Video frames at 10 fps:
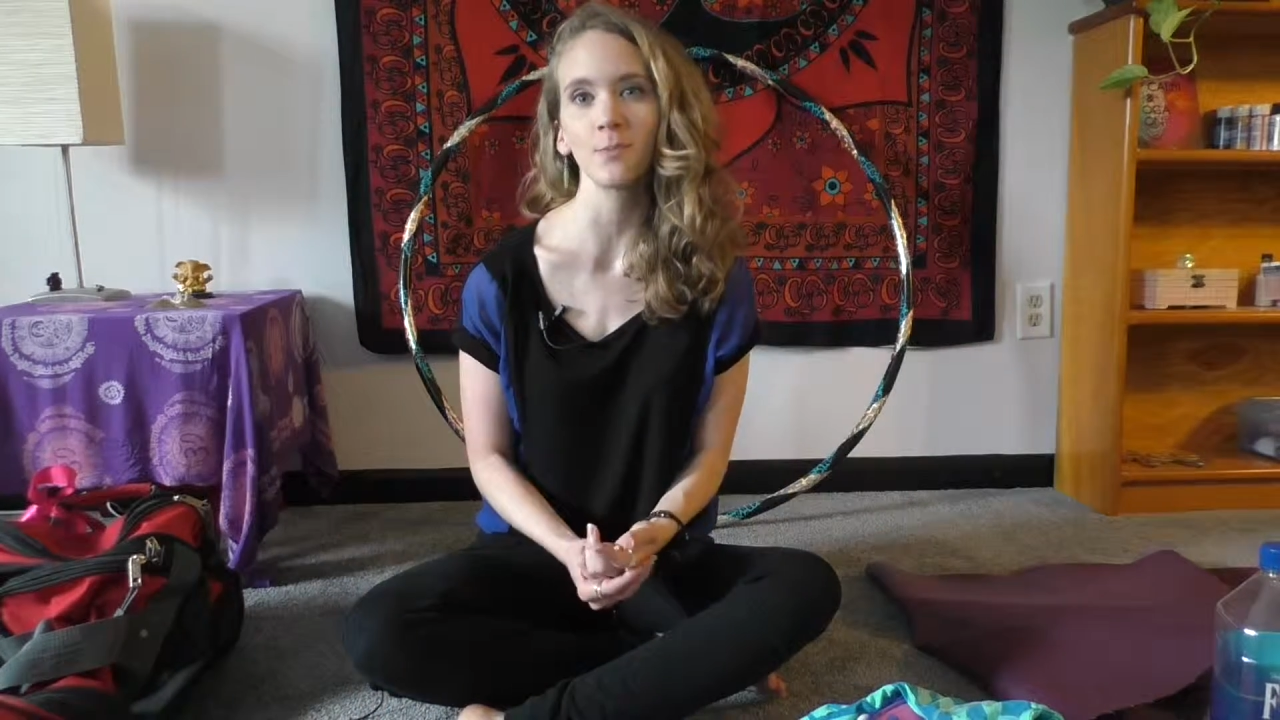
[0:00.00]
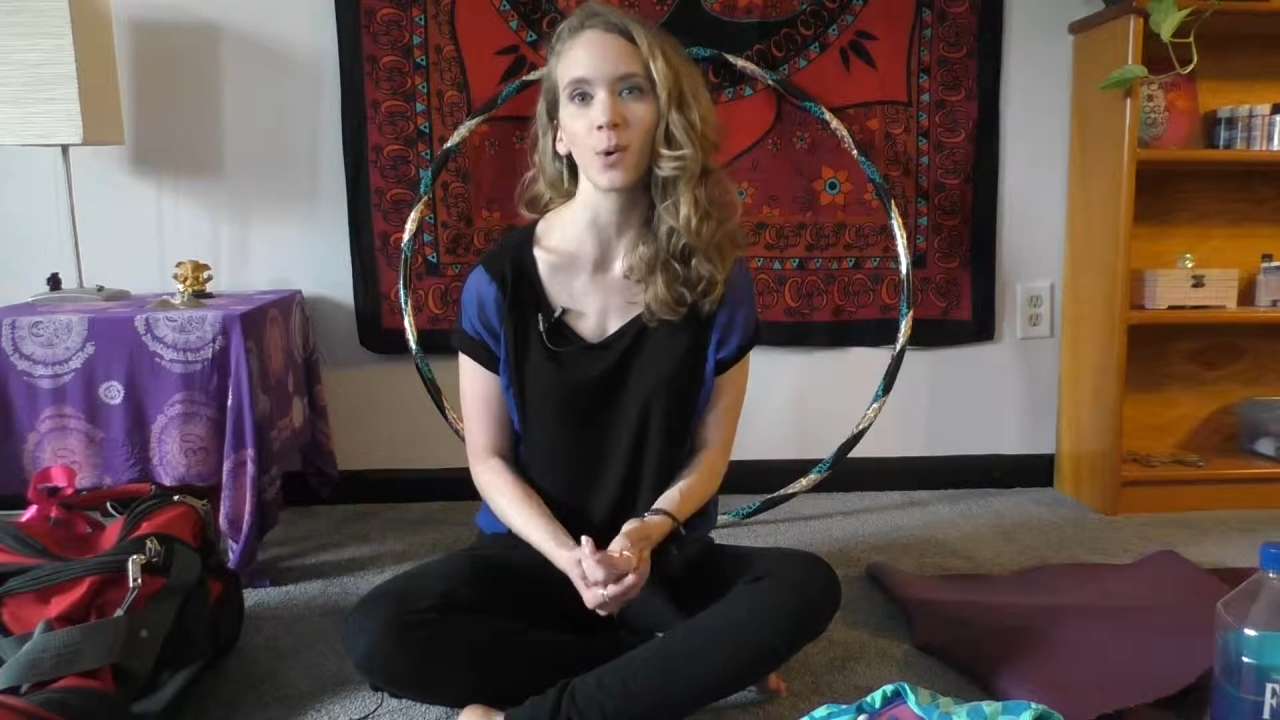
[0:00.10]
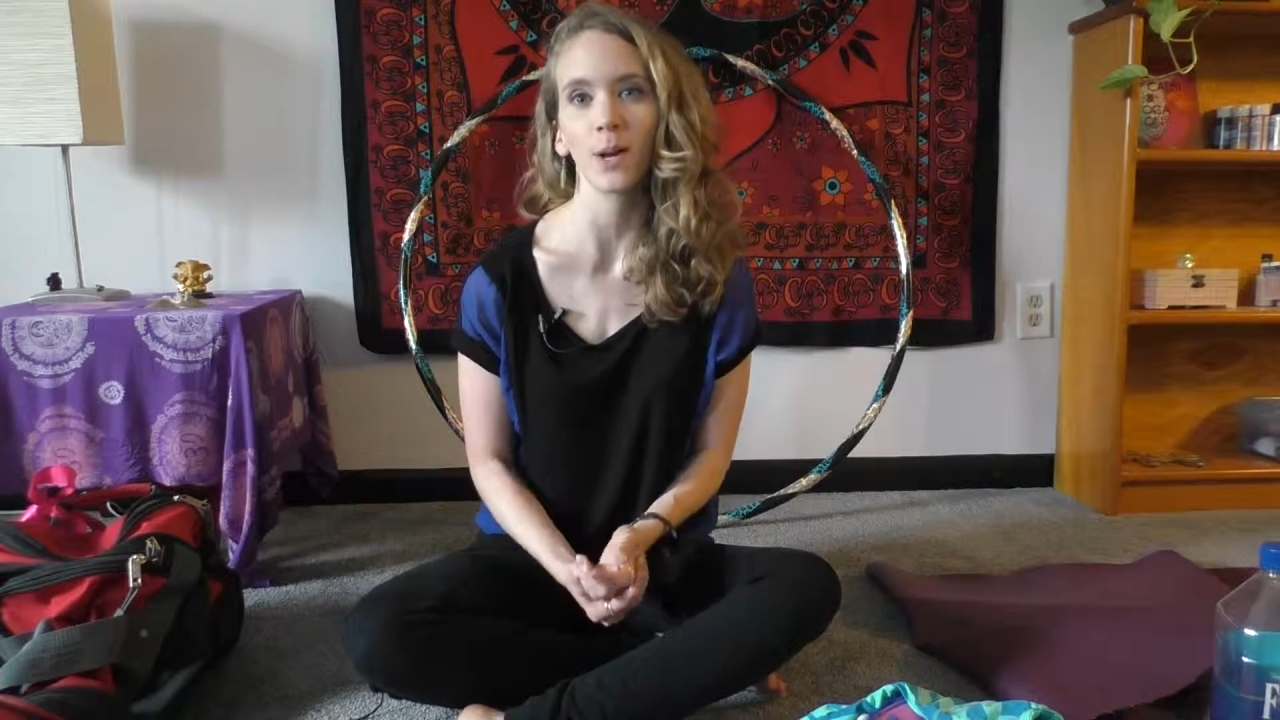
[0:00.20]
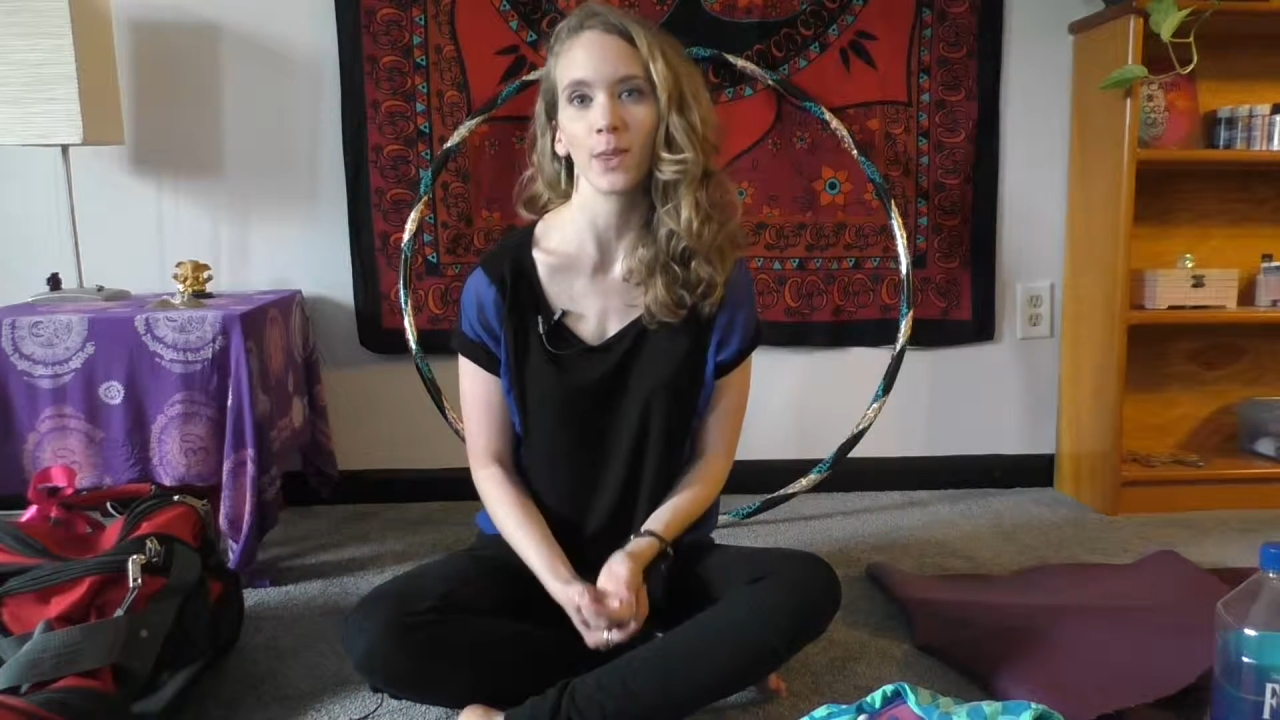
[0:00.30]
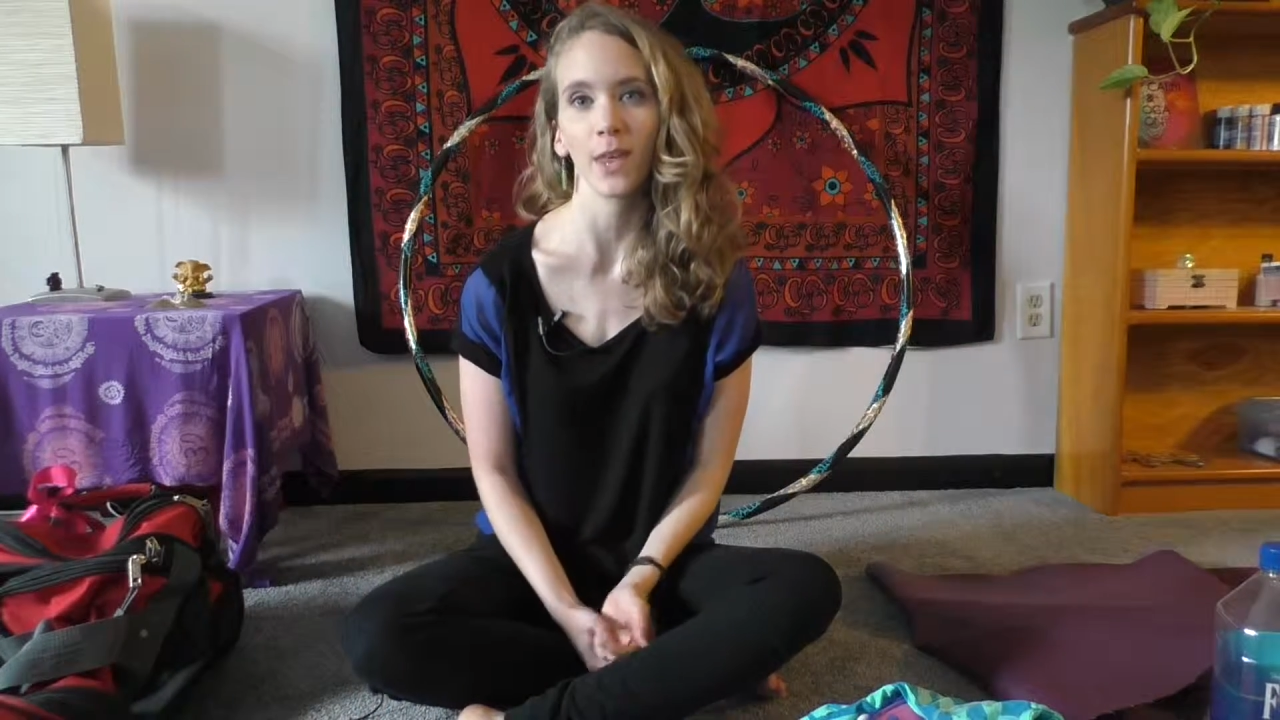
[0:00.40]

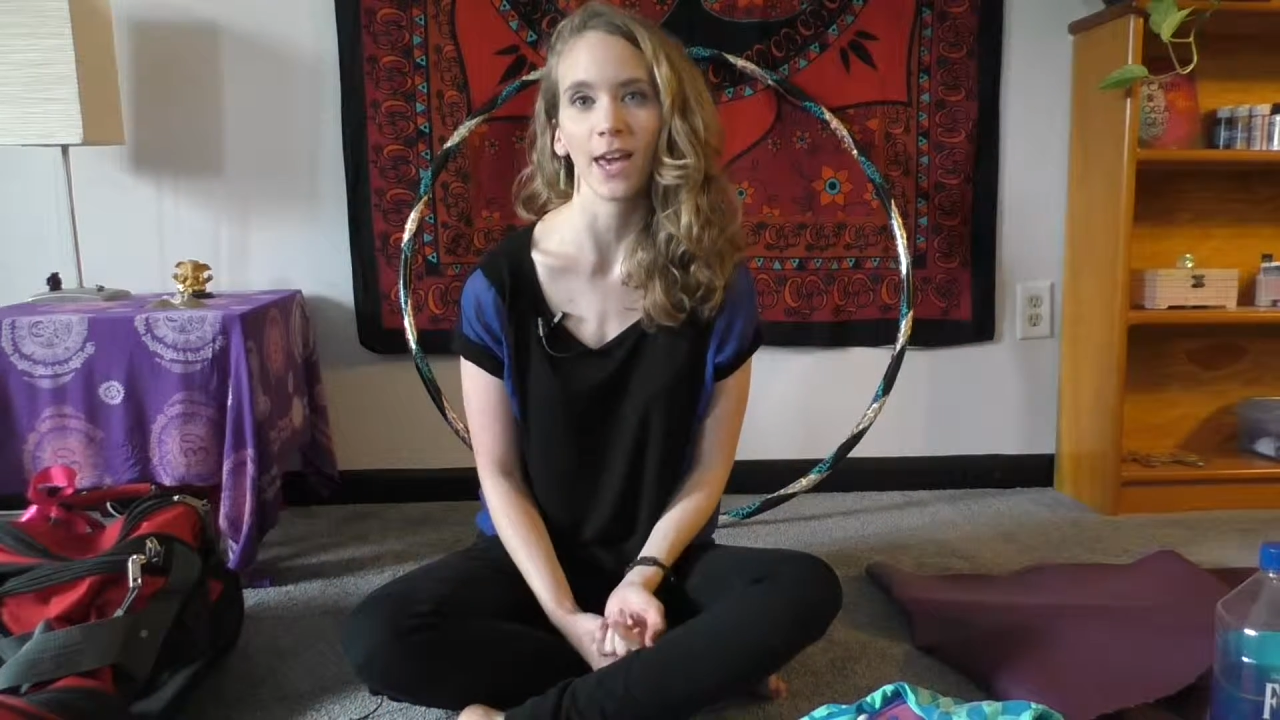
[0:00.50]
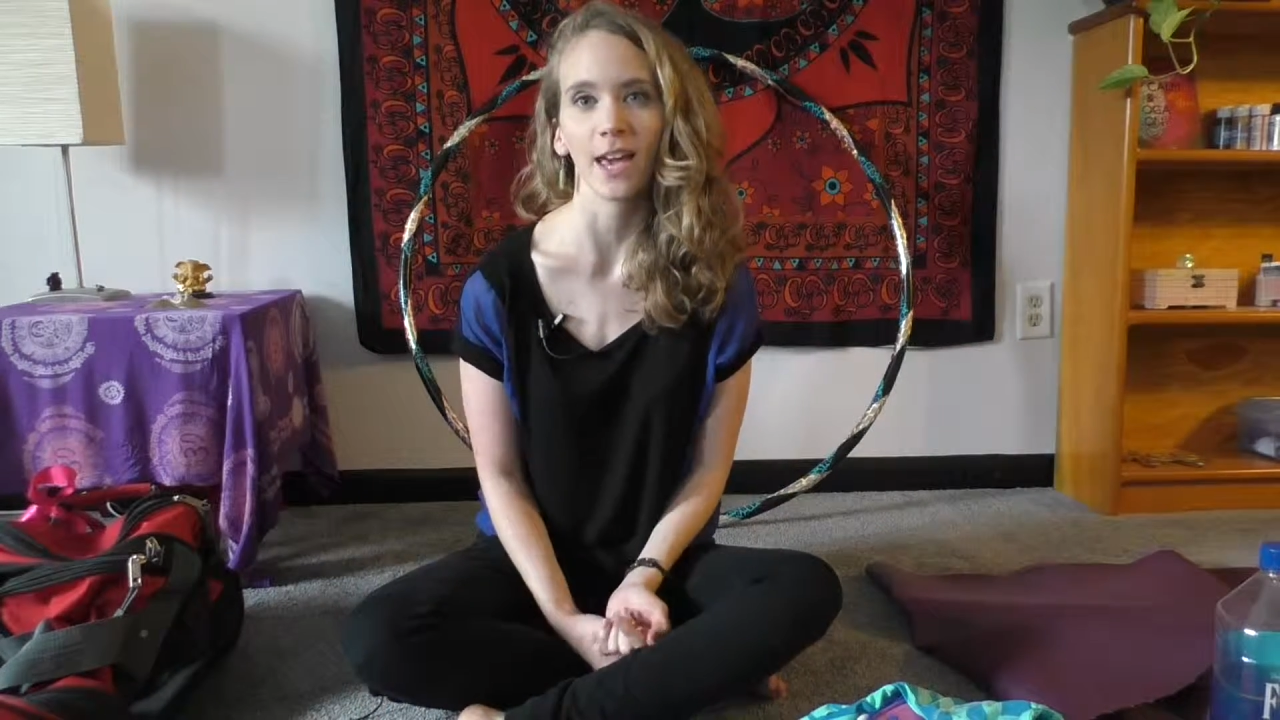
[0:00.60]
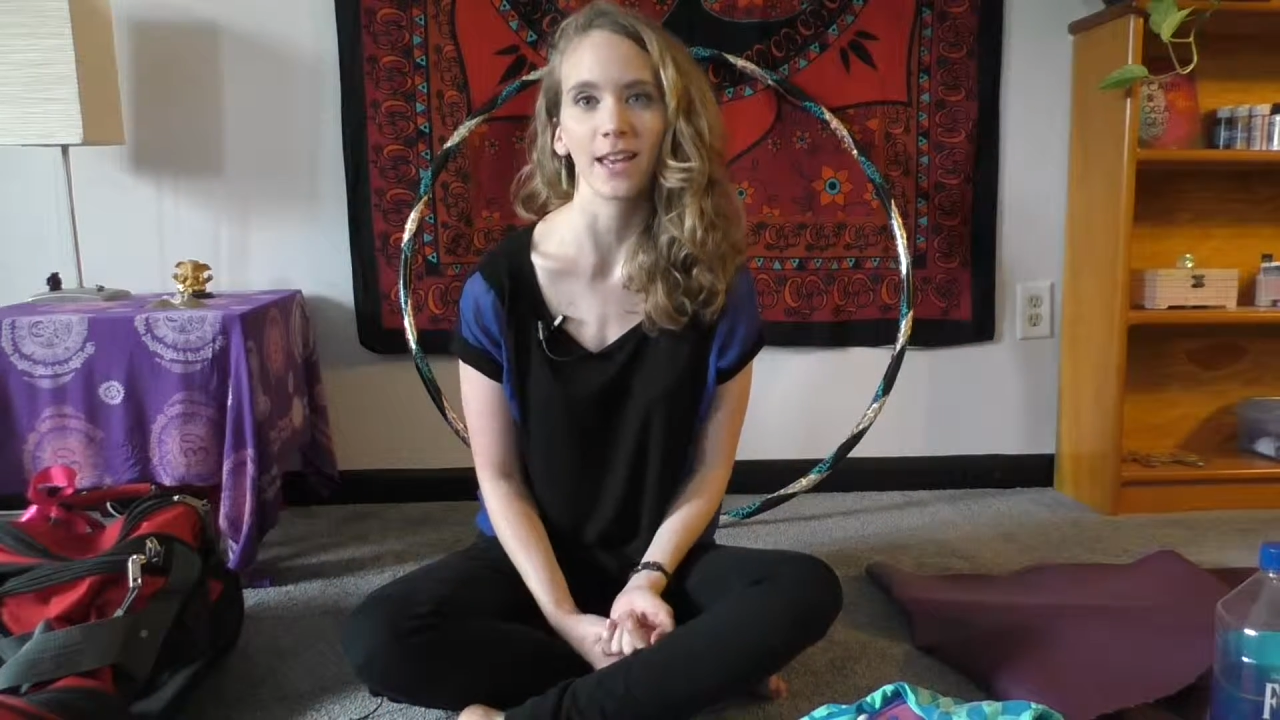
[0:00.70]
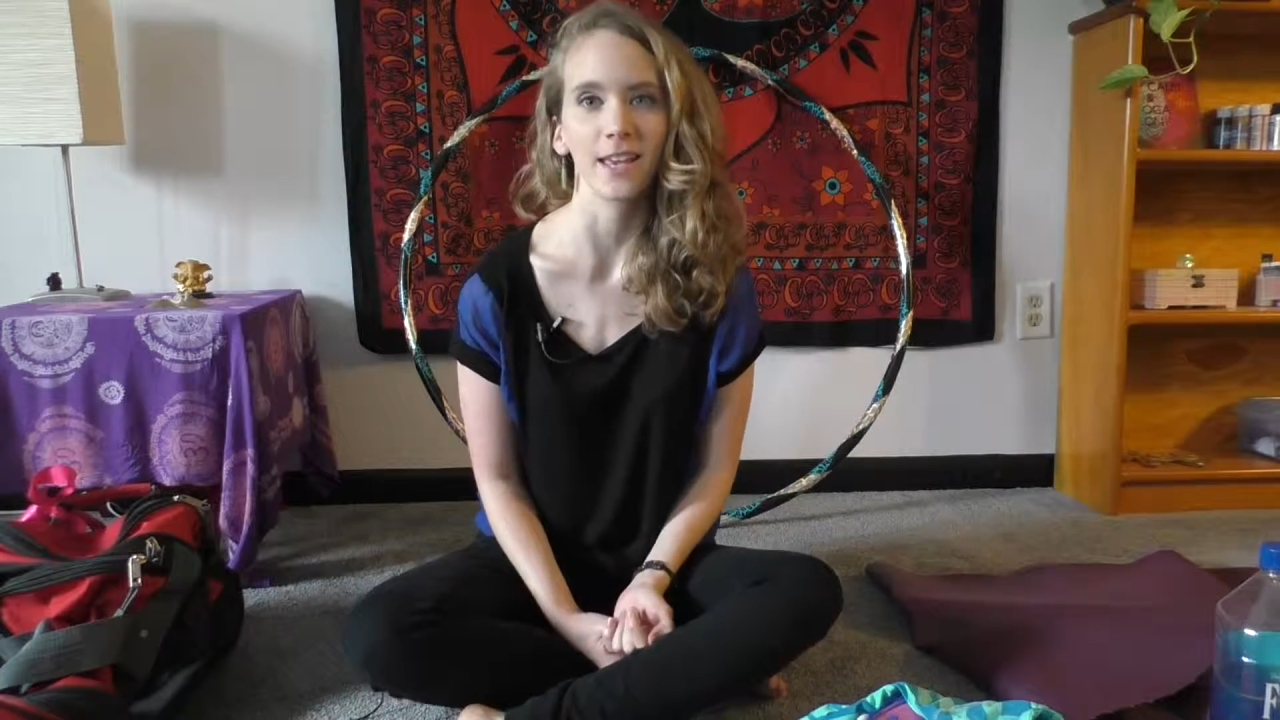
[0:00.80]
important thing